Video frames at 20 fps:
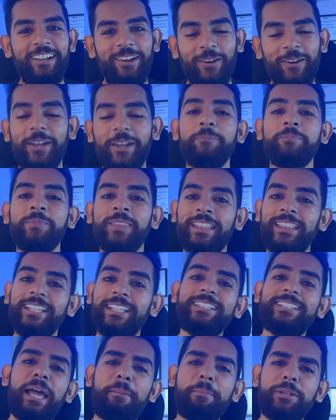Okay,
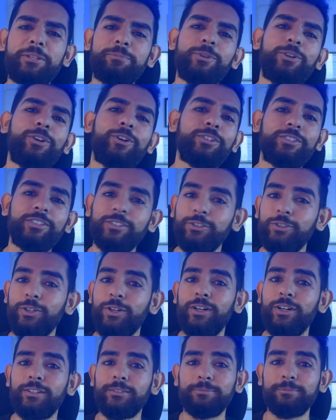this happens because
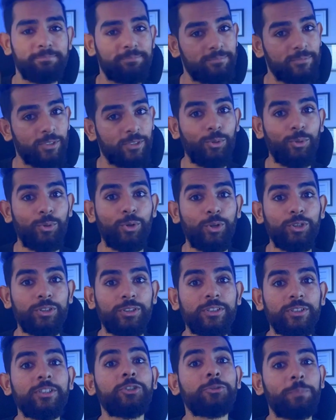your
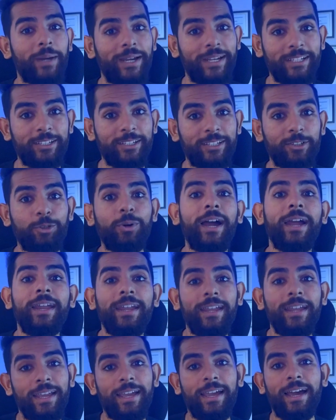glucose spiked too high
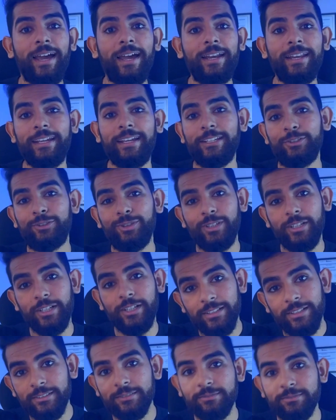and
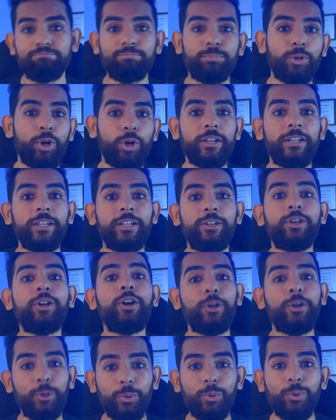insulin brought it
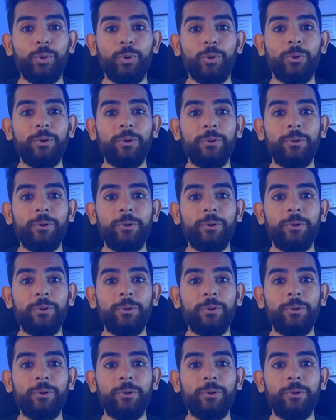too low.